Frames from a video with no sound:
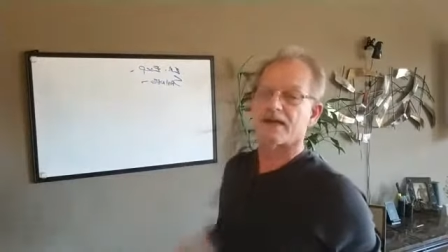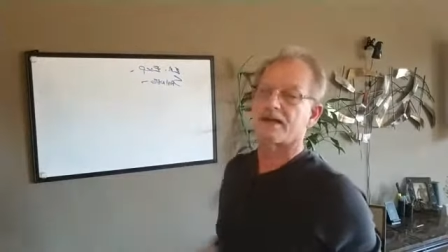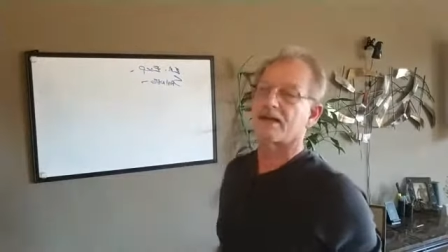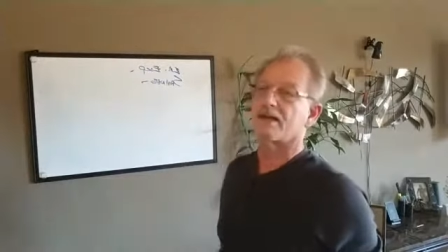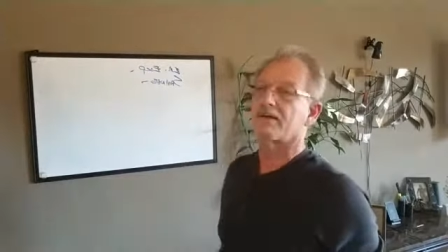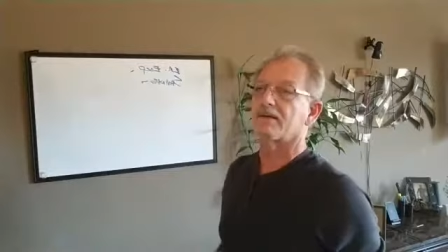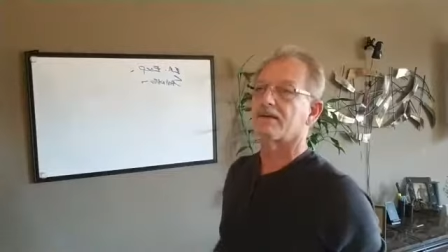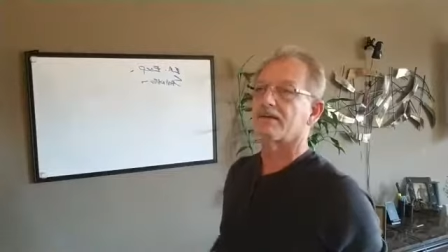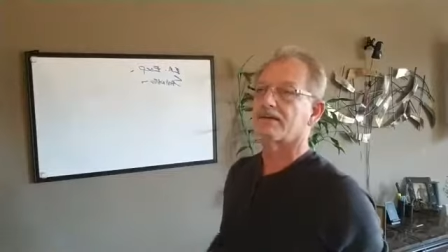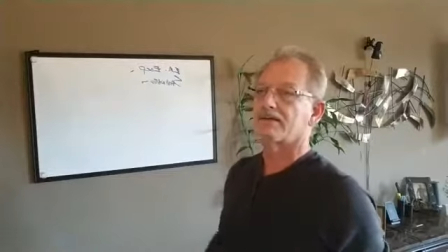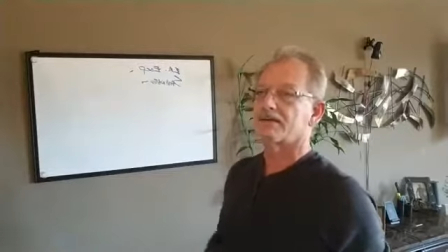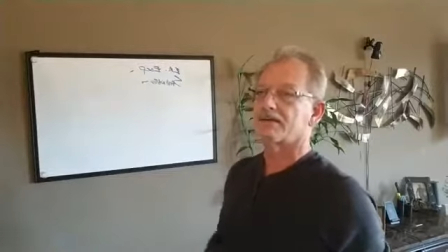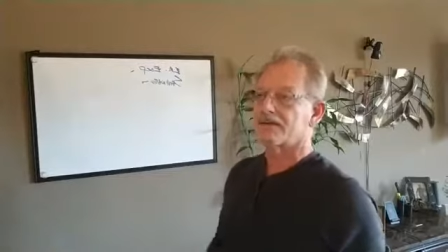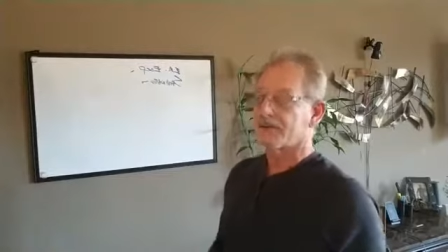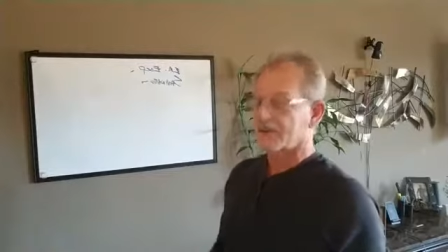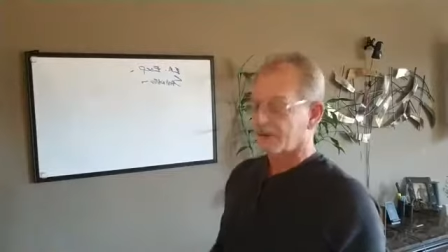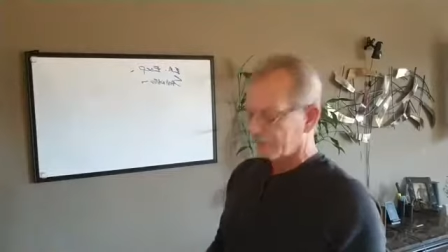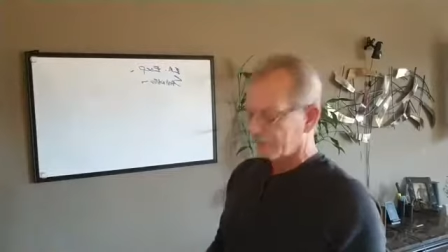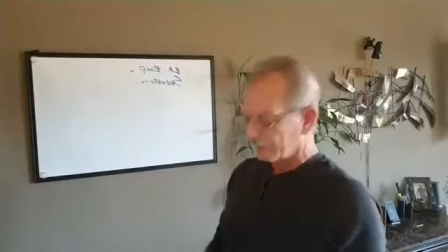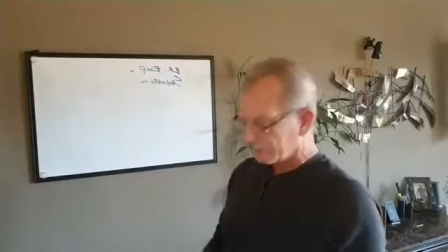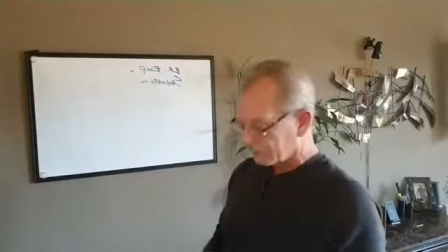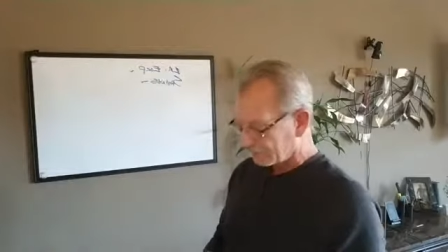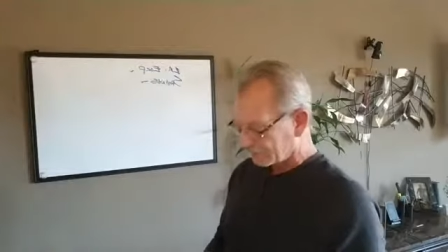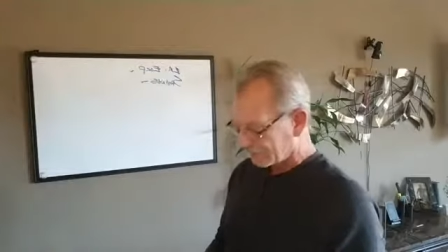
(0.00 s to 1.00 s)
Now,
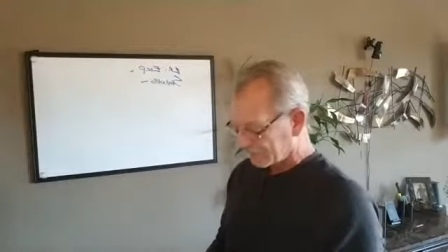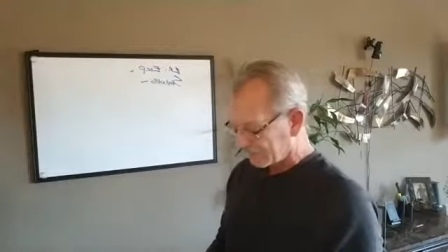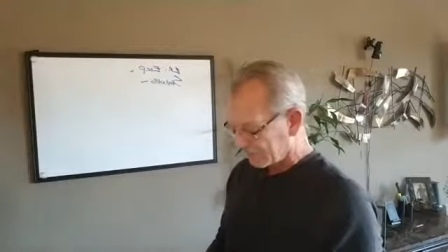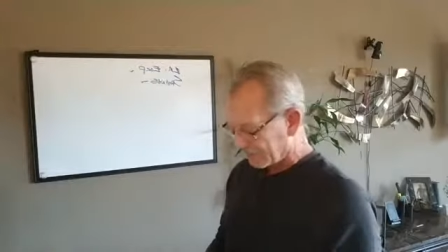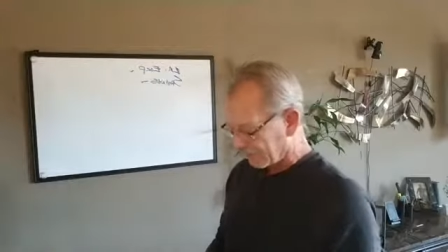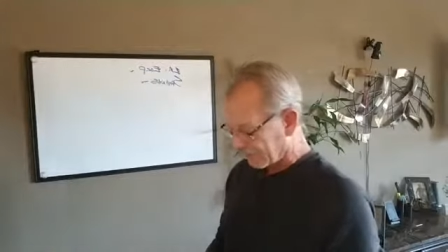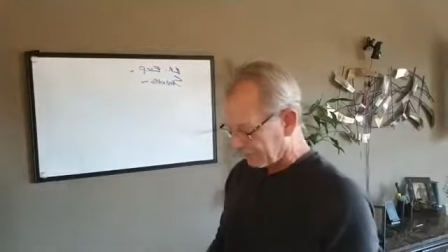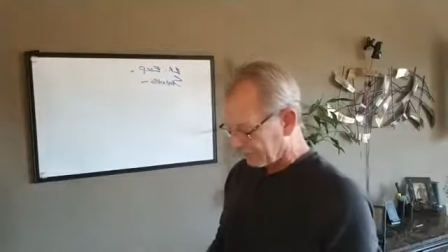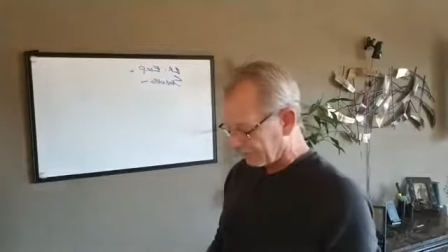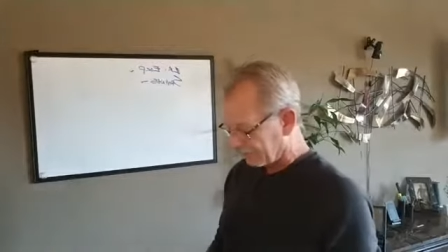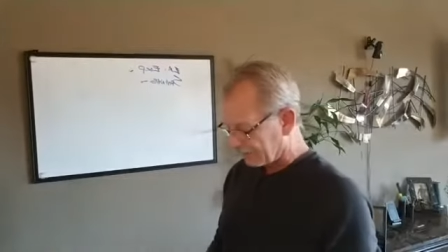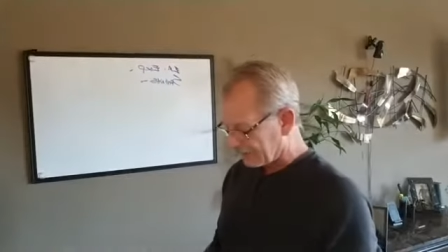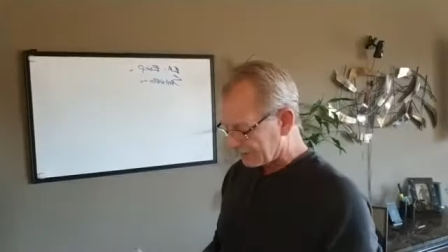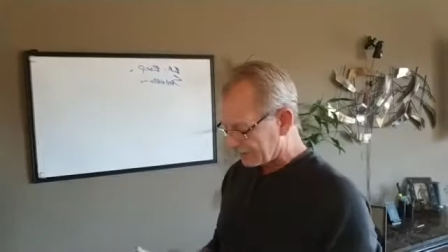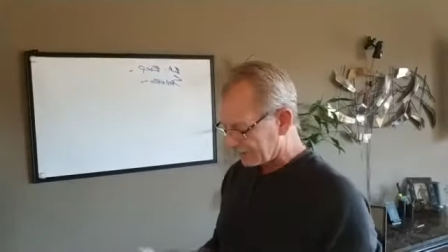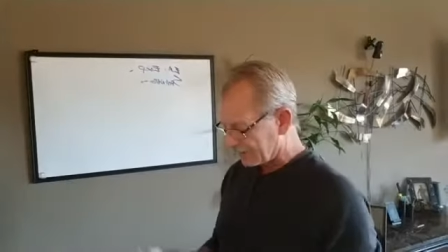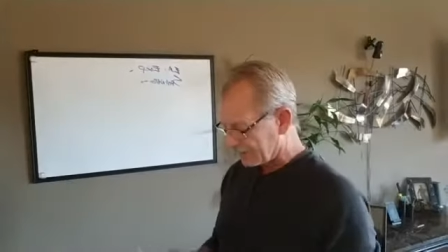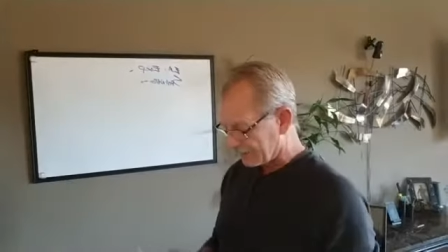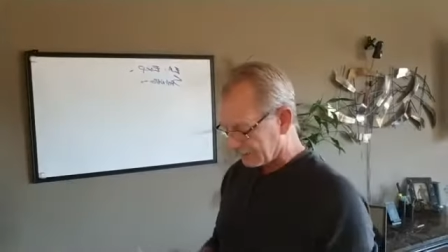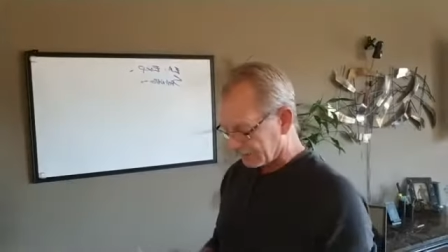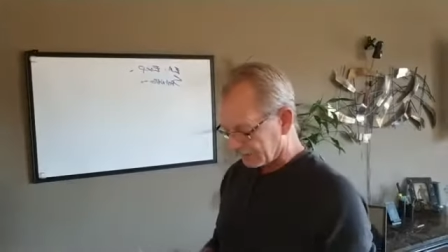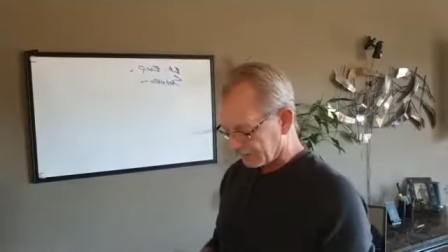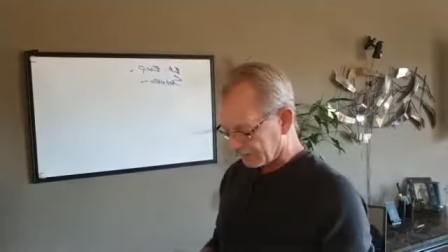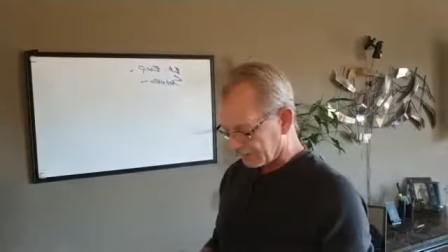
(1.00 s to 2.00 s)
general savings
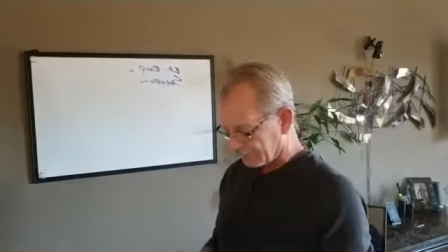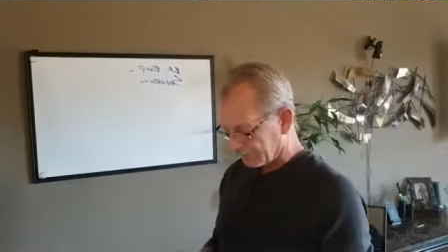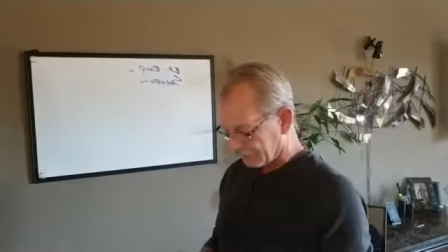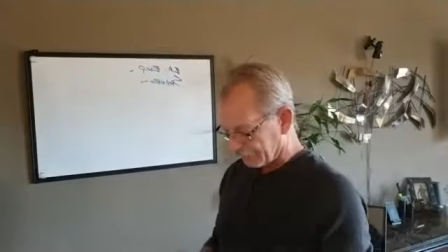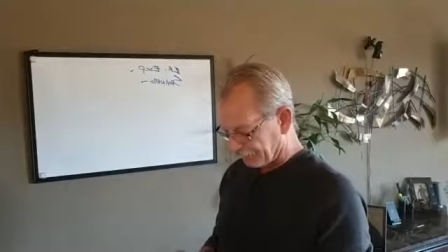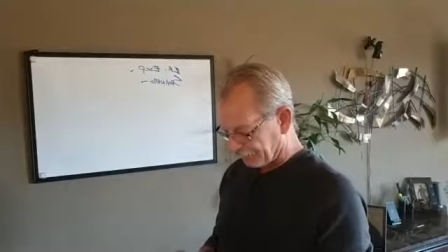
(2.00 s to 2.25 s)
is,